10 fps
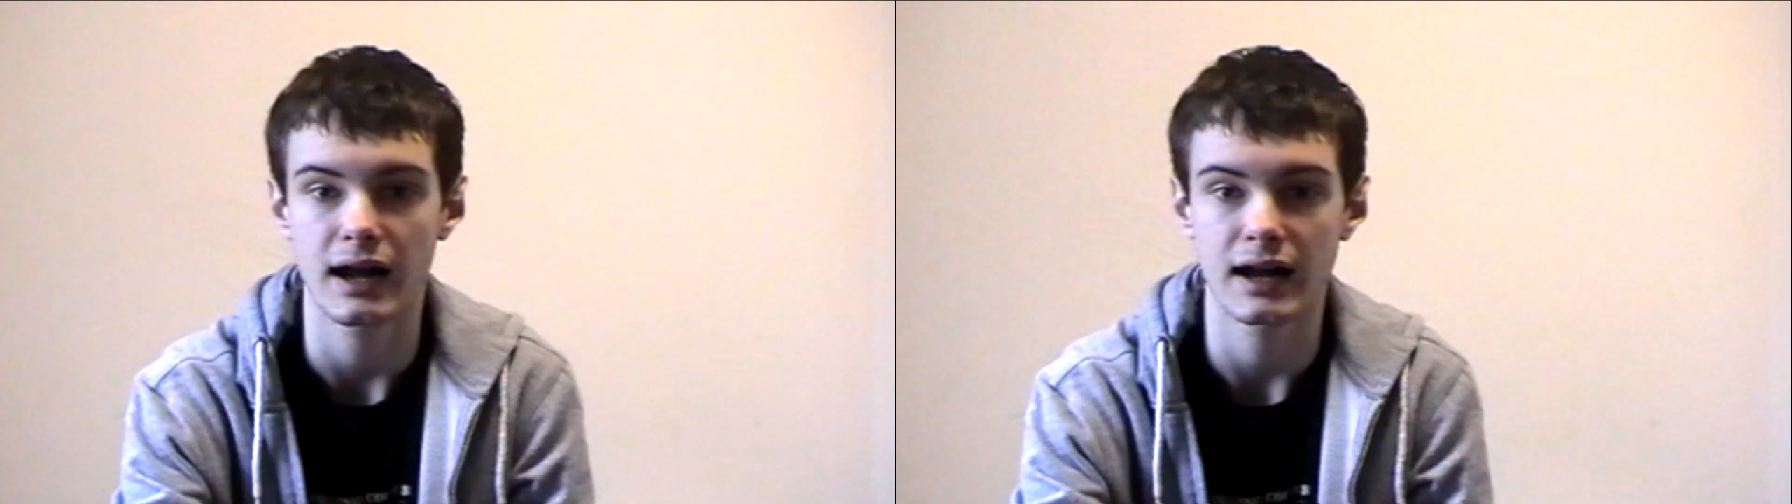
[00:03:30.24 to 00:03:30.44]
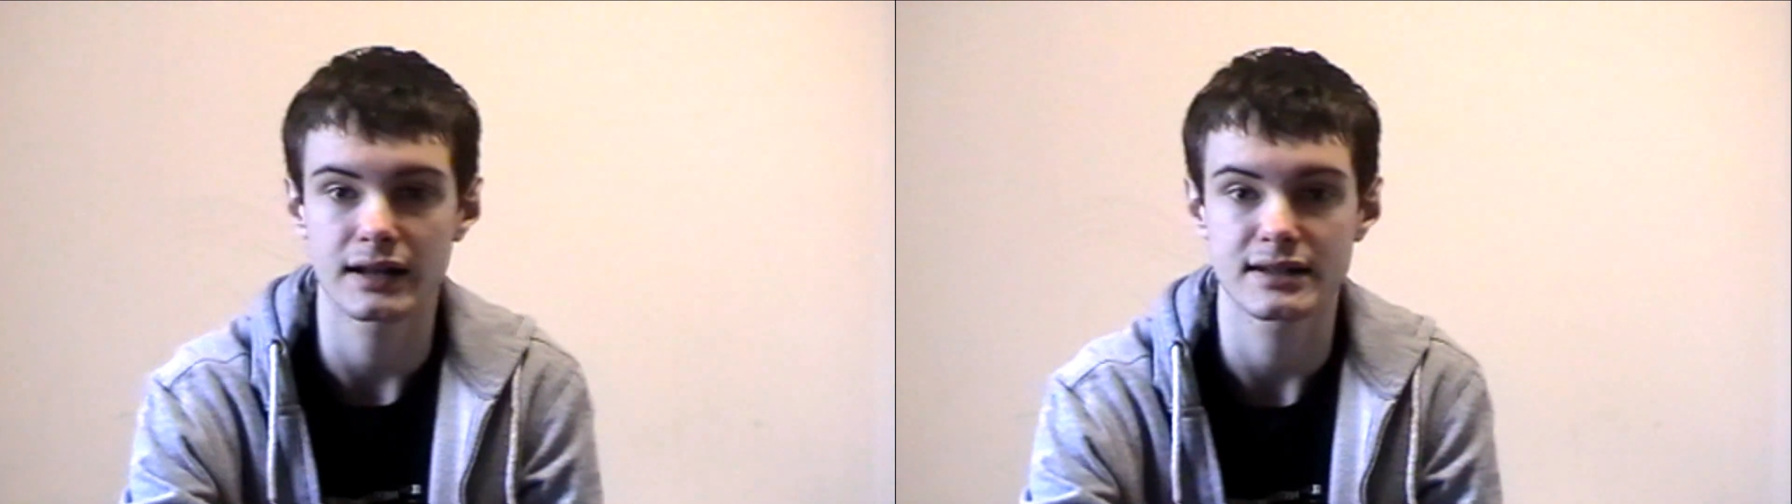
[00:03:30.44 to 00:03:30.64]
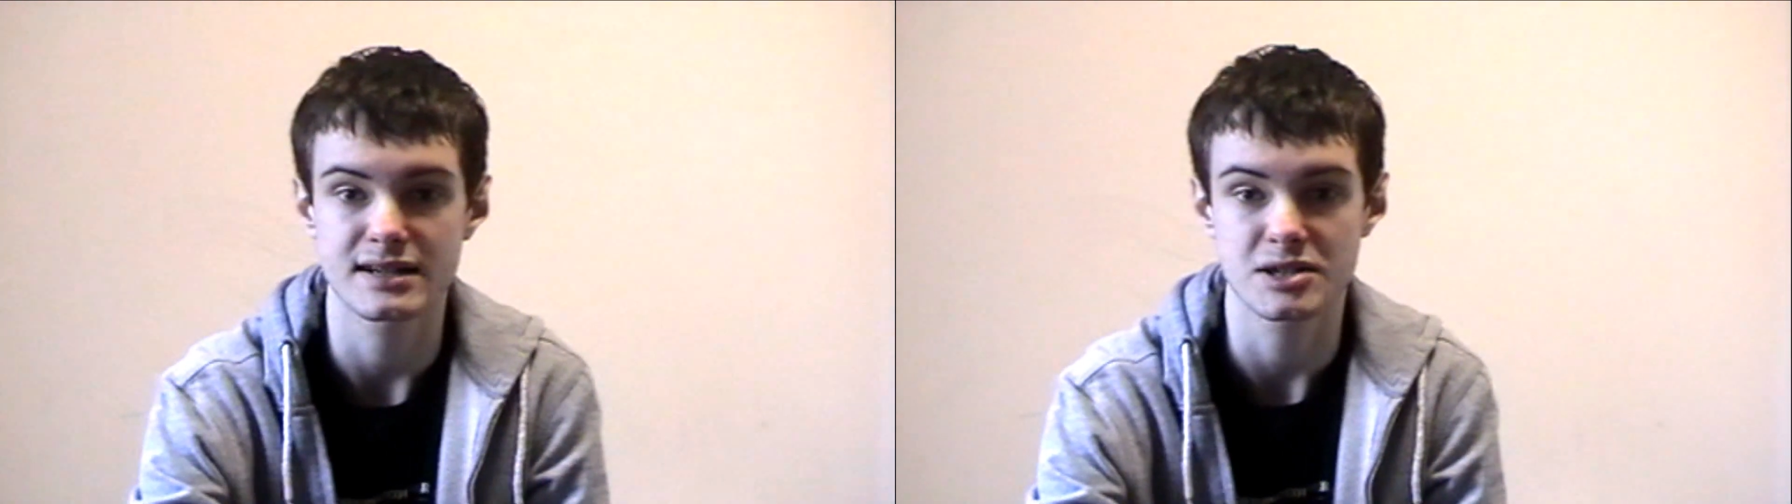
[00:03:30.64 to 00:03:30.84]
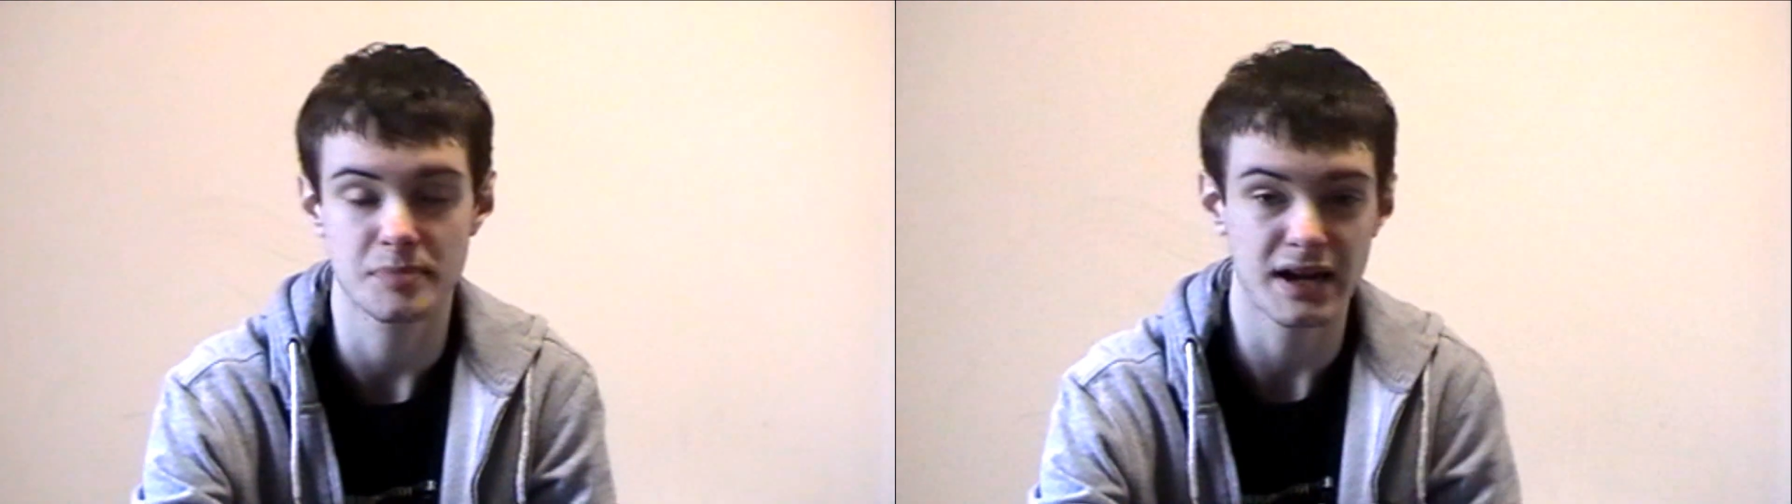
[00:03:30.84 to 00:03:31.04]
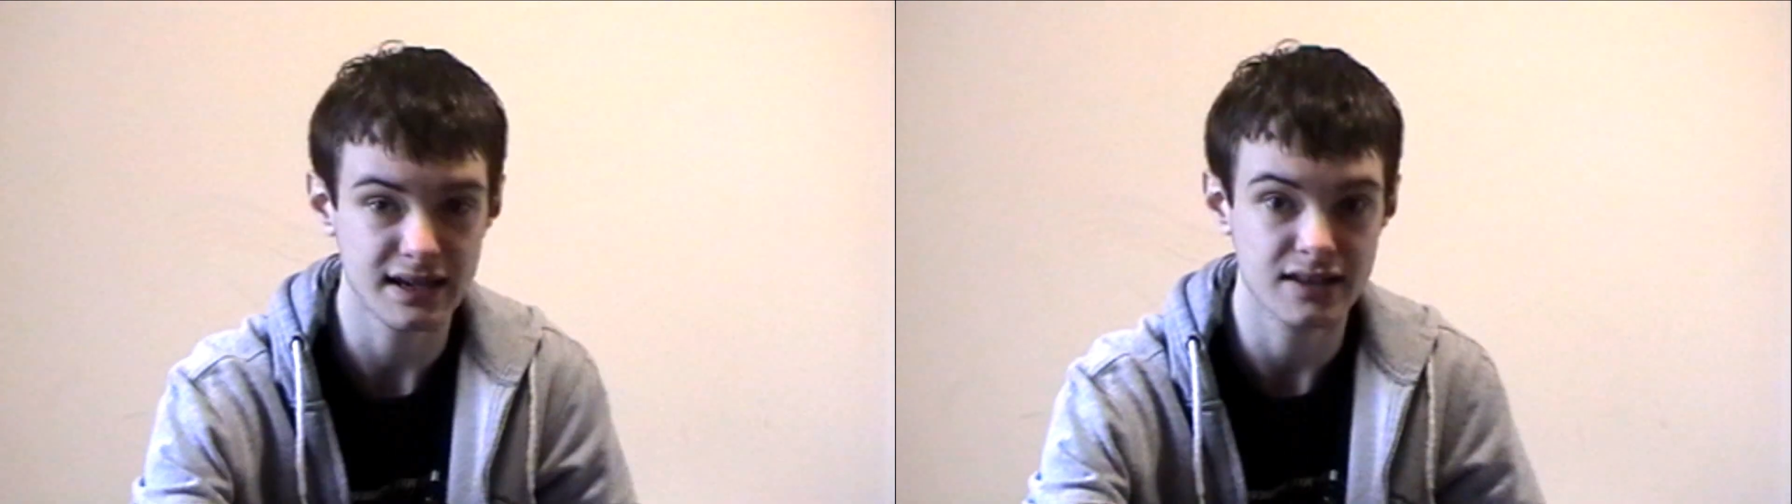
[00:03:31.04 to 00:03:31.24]
And he's
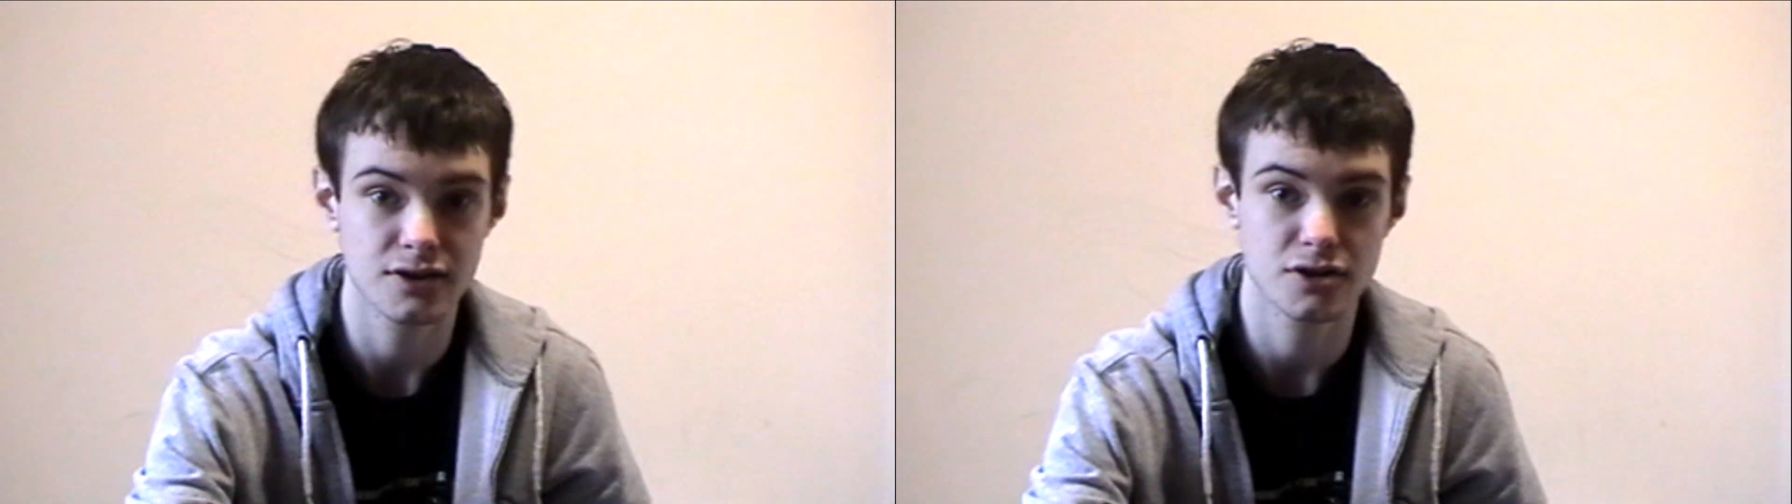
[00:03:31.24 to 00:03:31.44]
back in the